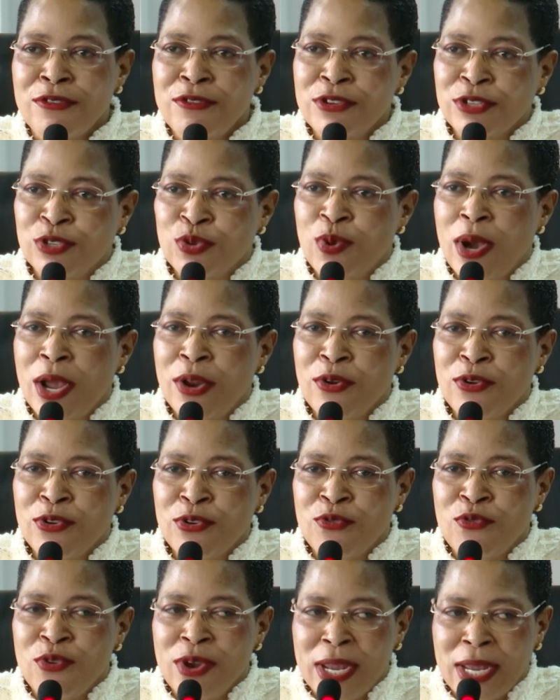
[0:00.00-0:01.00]
those who are
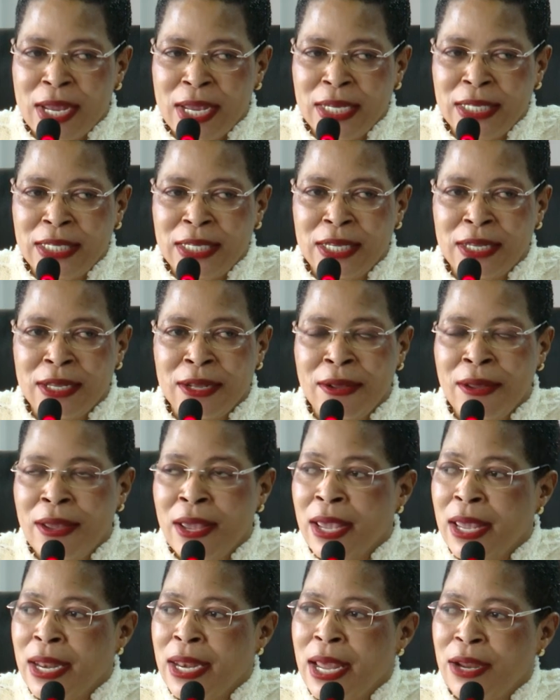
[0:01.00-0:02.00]
not doing it,
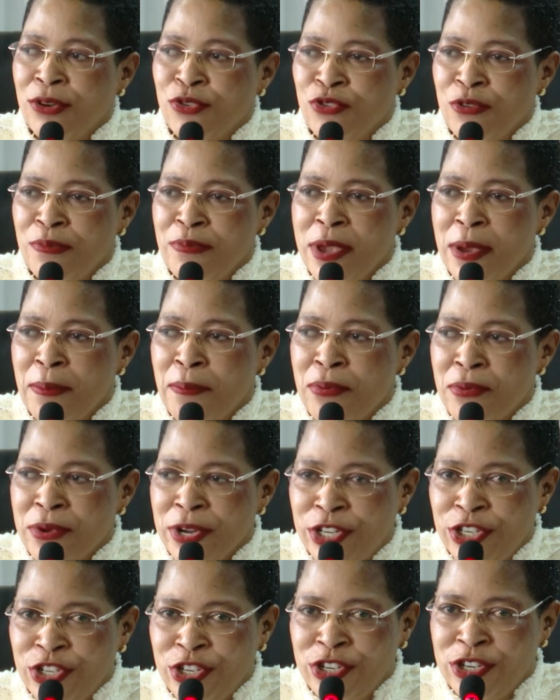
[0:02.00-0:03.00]
that will be a
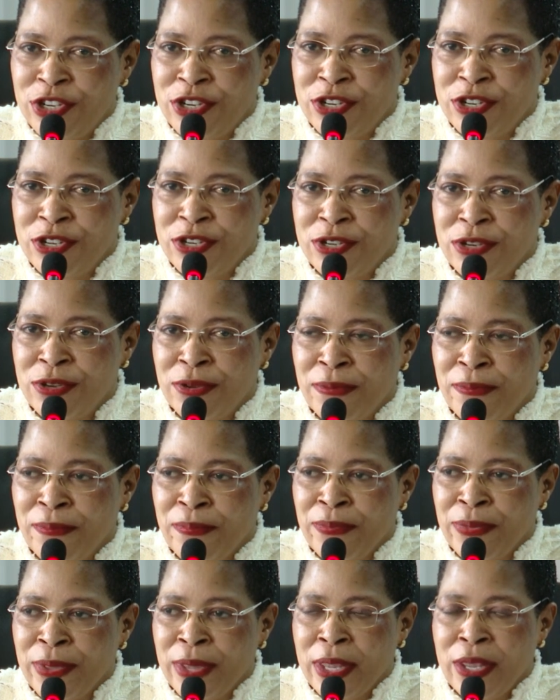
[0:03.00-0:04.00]
breach.
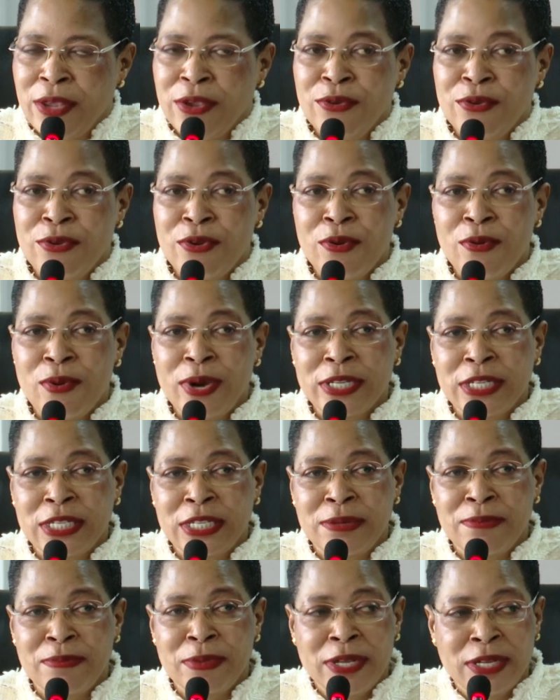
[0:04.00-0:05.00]
You know what
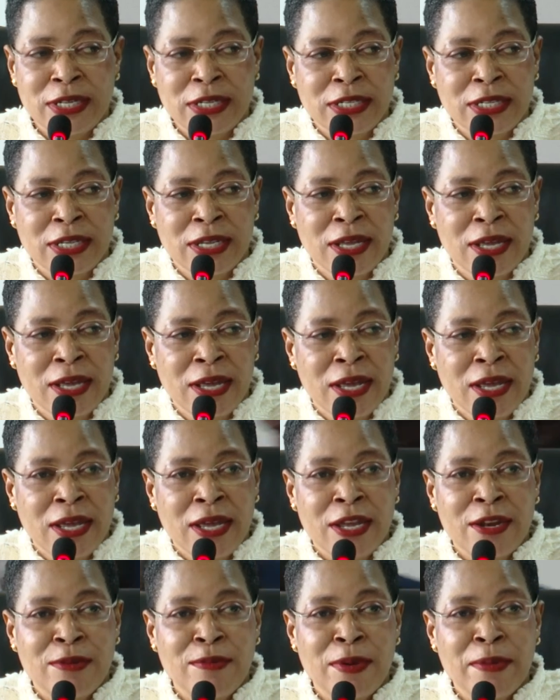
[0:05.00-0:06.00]
it means.
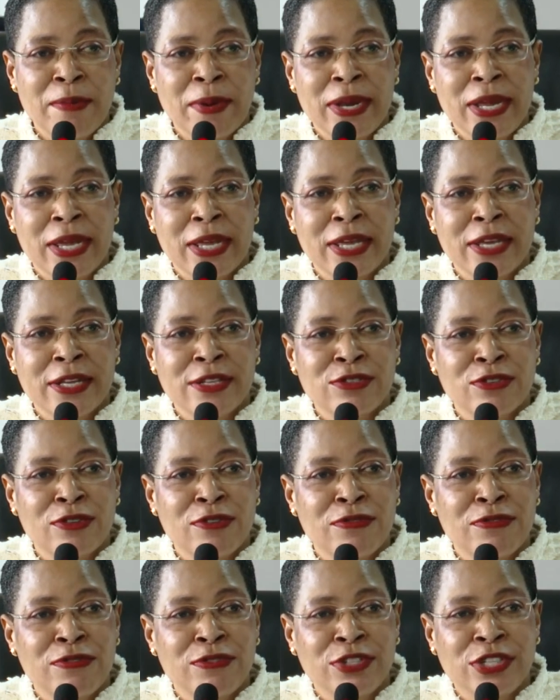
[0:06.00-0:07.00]
Remember the case
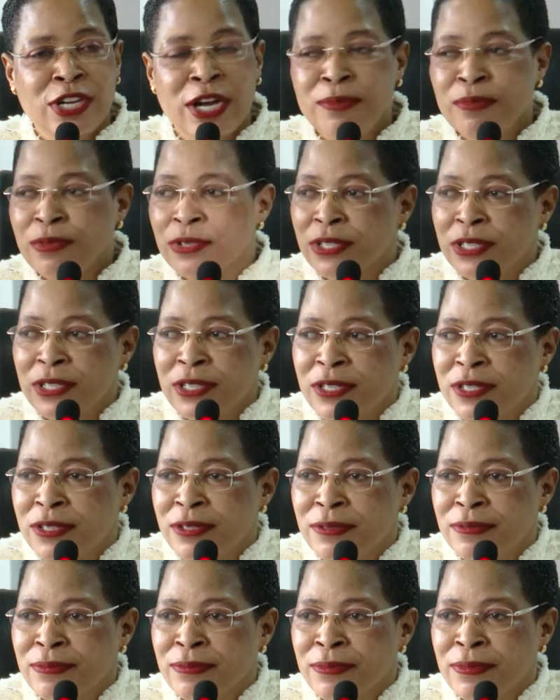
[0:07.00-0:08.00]
of Luchamusi.
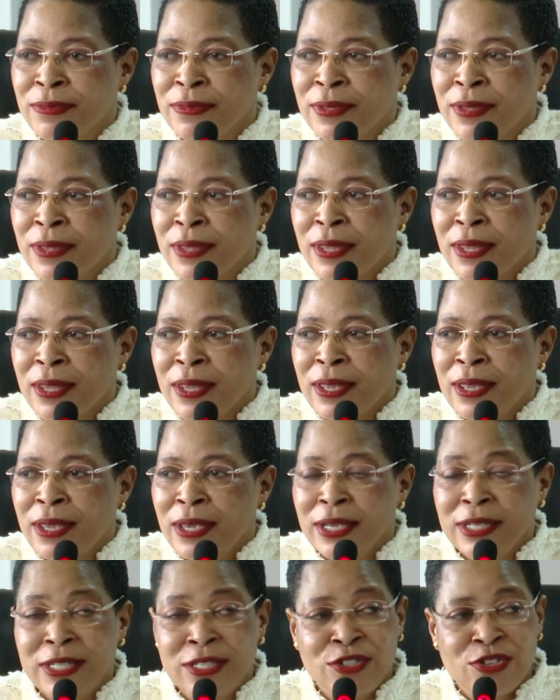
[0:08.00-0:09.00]

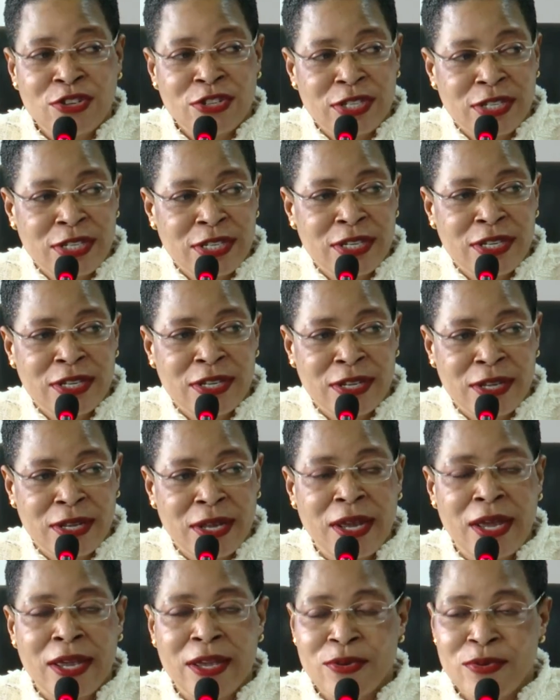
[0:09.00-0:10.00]
It's not
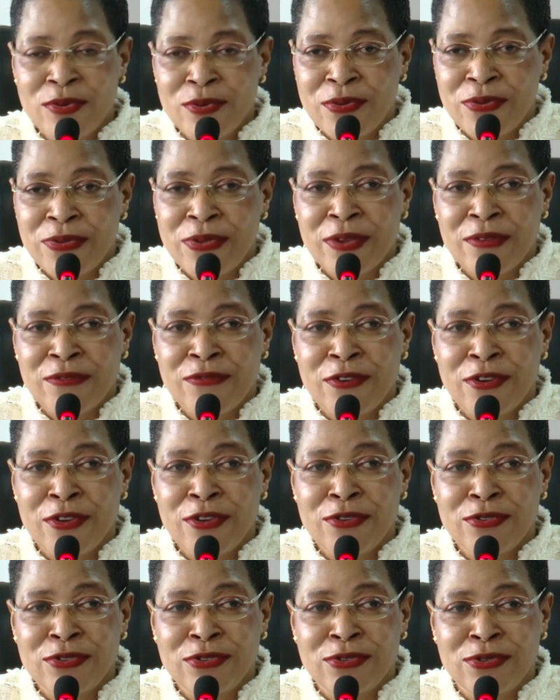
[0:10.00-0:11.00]
a good thing for
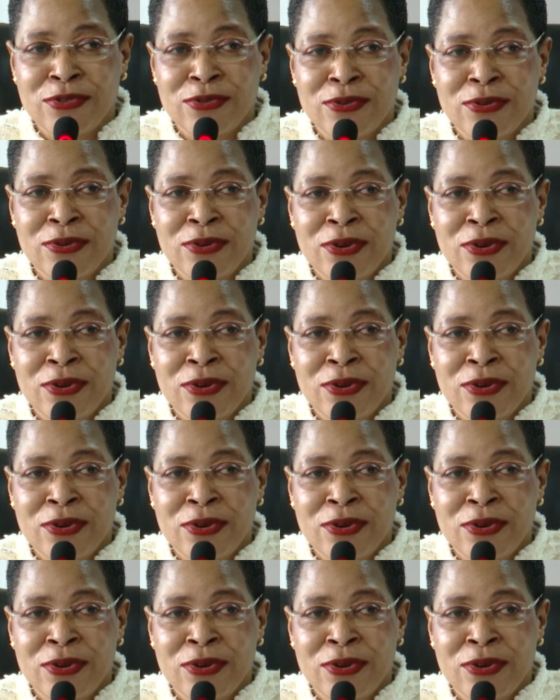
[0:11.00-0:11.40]
you to